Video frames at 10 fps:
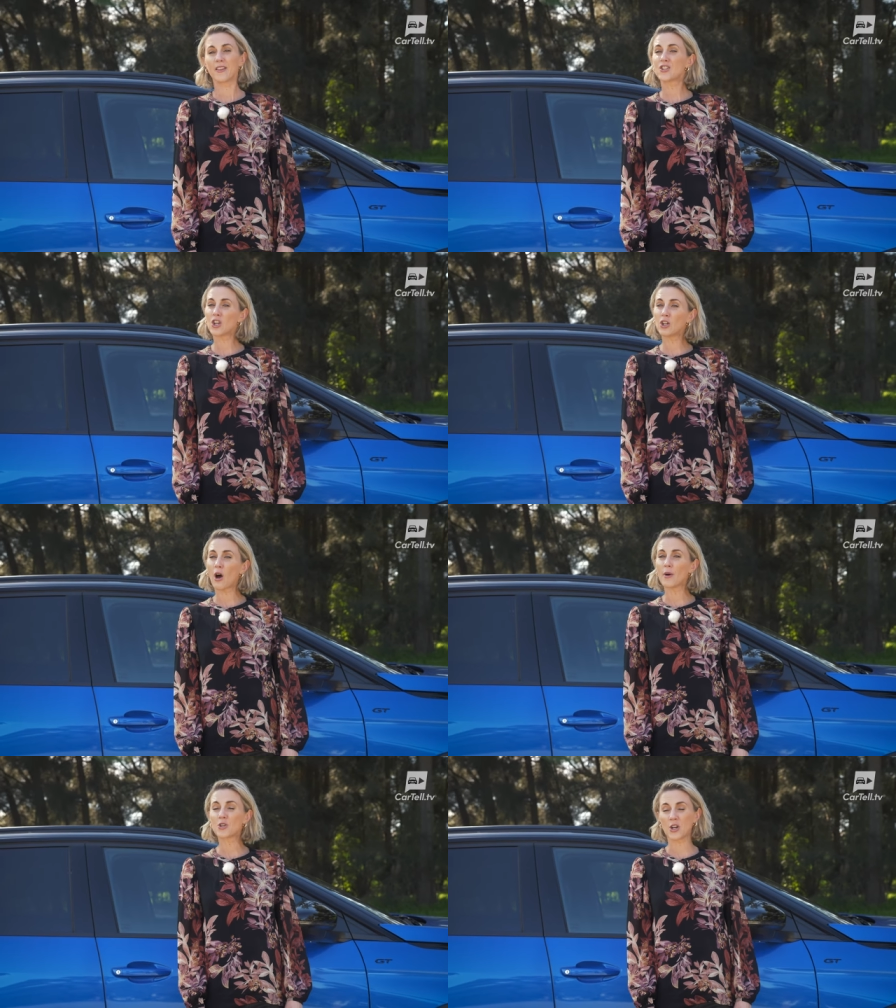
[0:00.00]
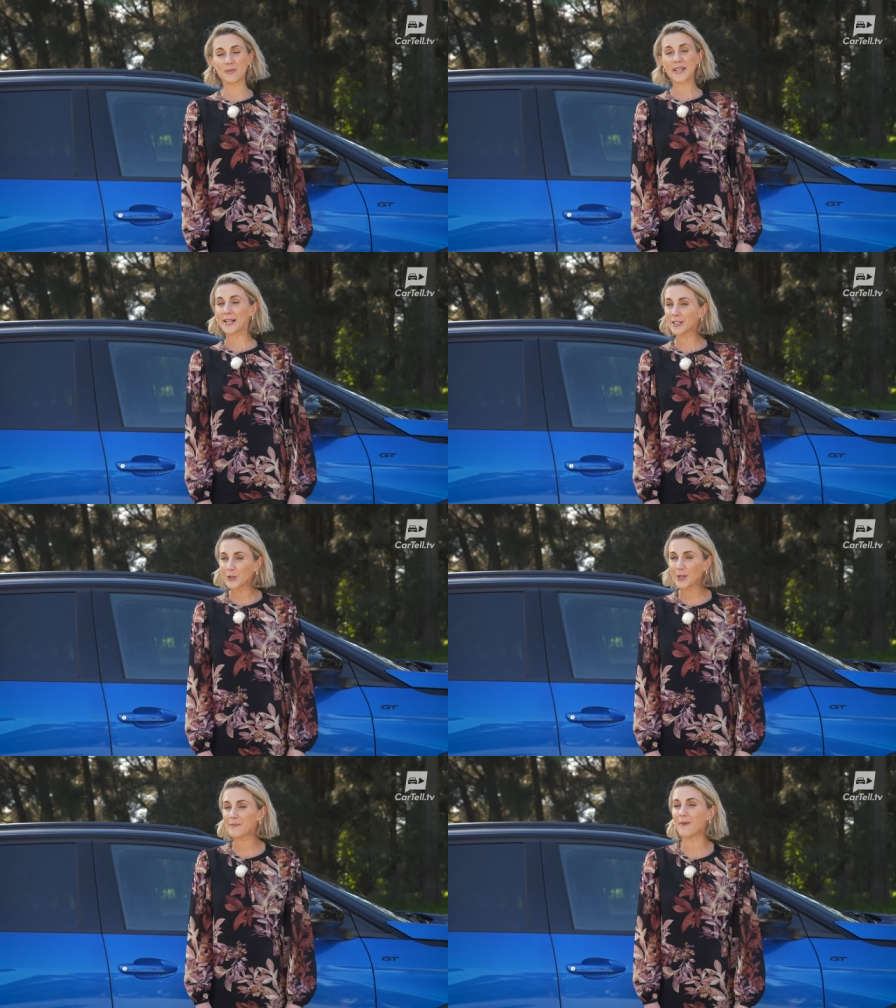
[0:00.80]
The two lower trims,
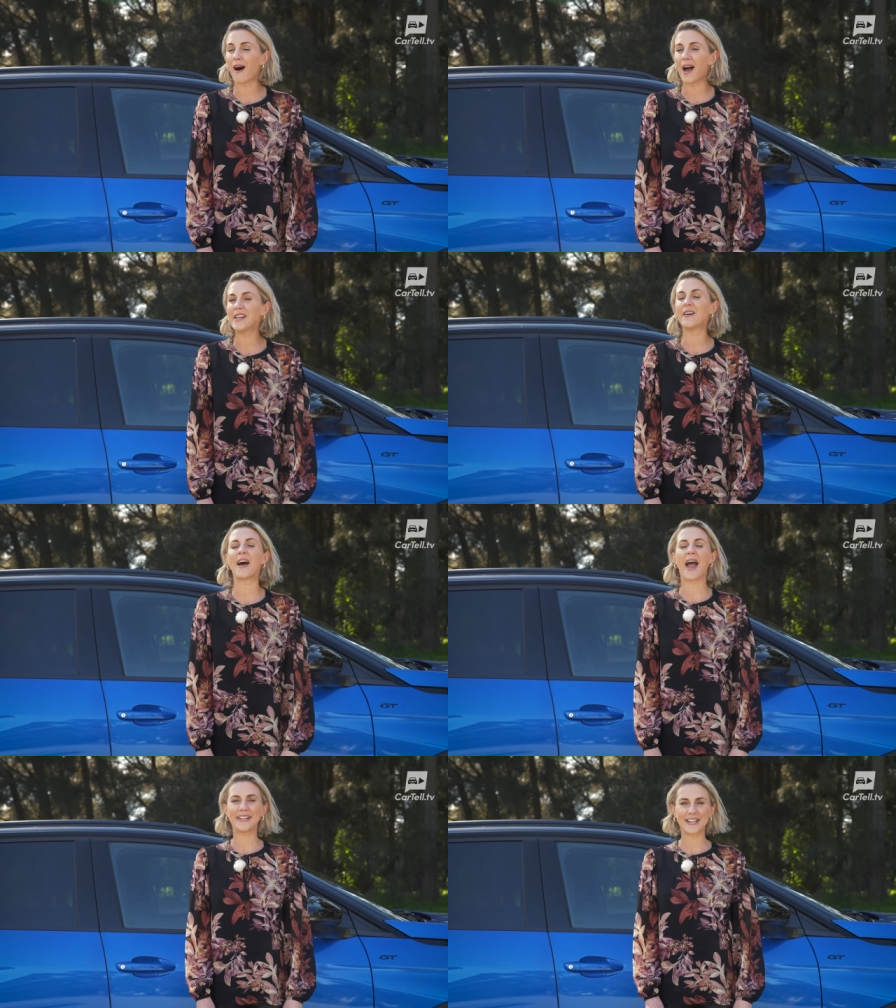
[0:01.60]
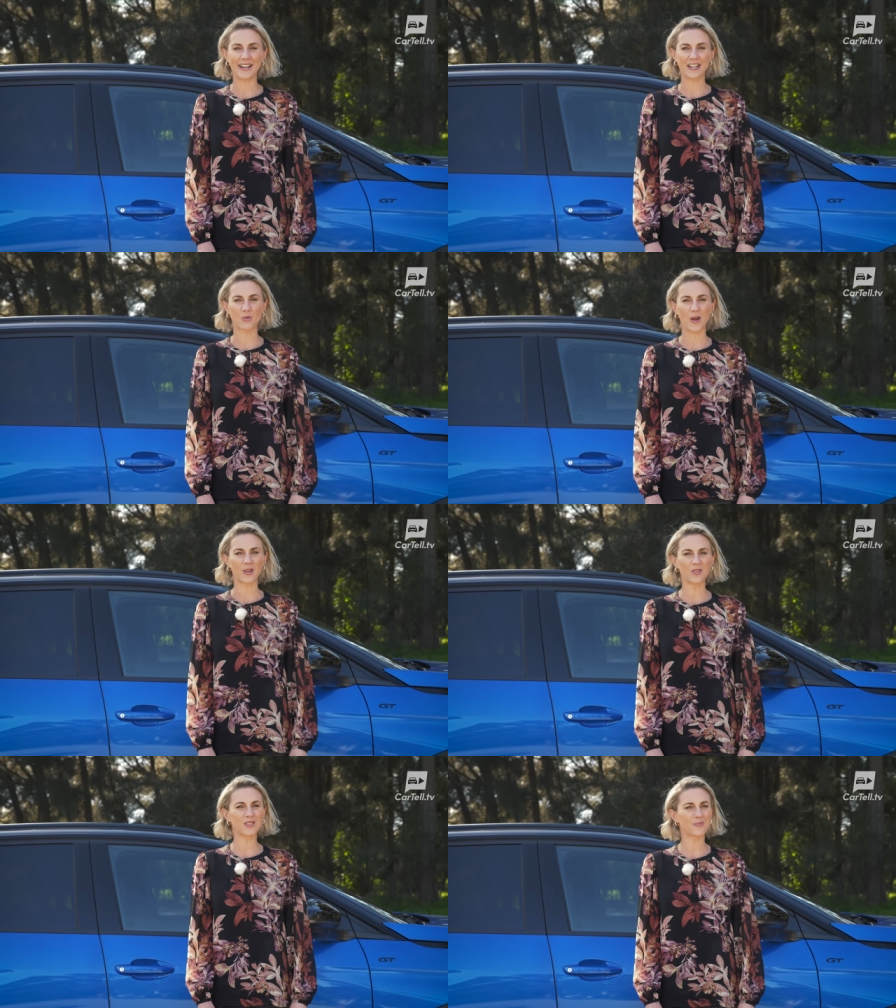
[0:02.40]
including mine, have 18 inch
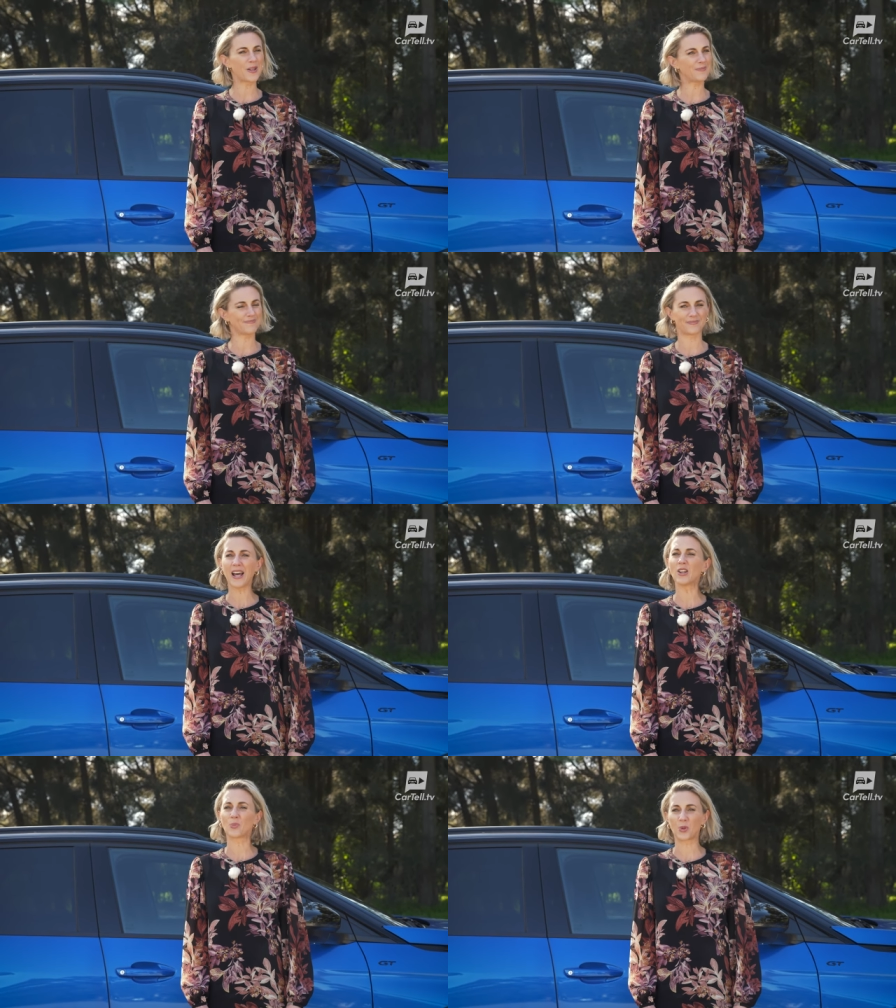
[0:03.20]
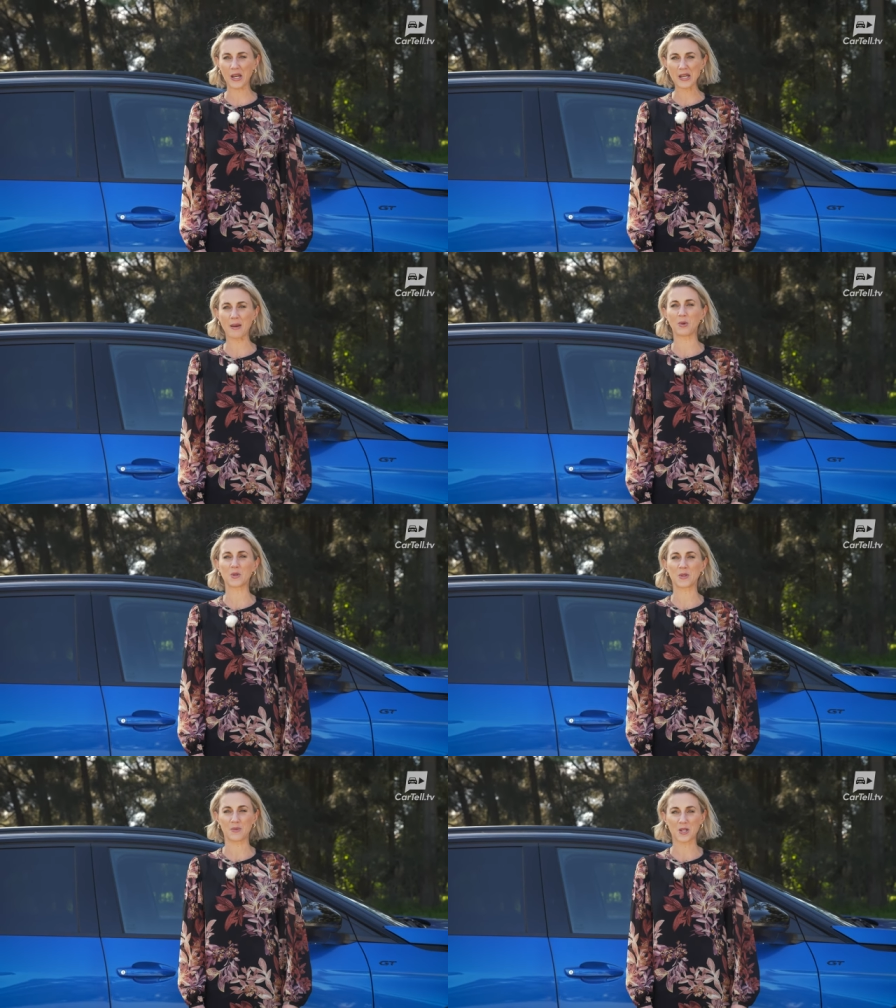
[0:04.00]
wheels, but they look pretty damn
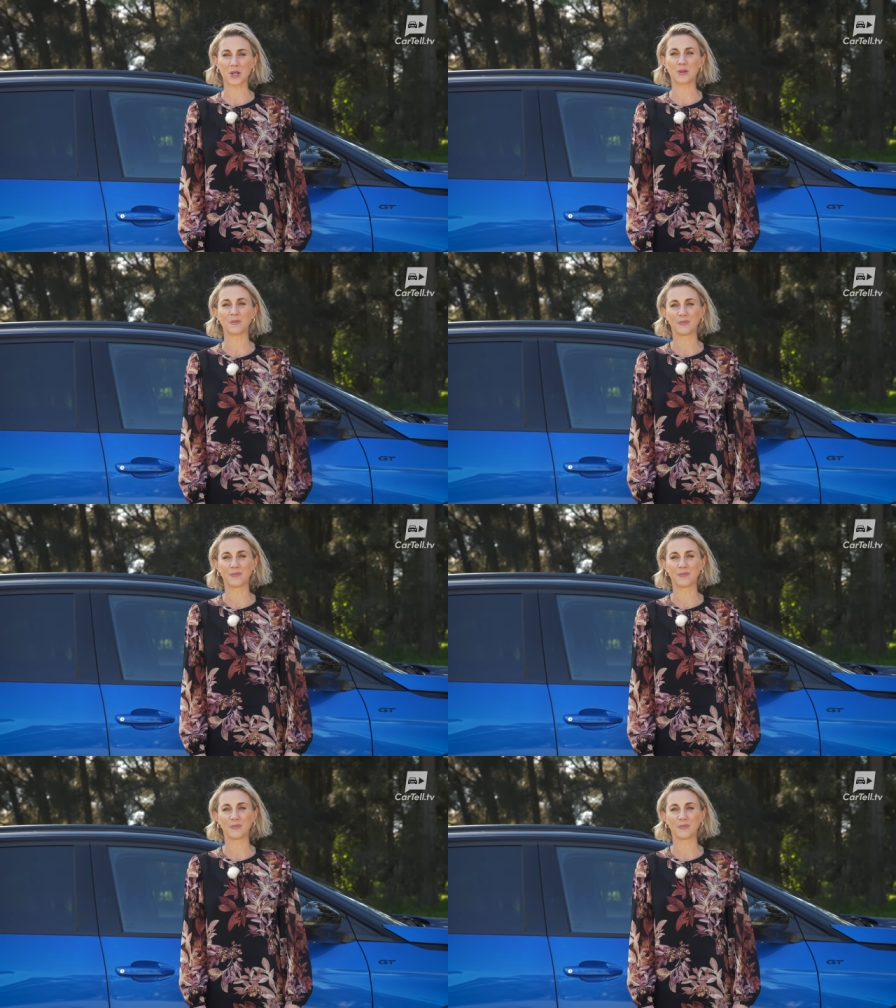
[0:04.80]
awesome too.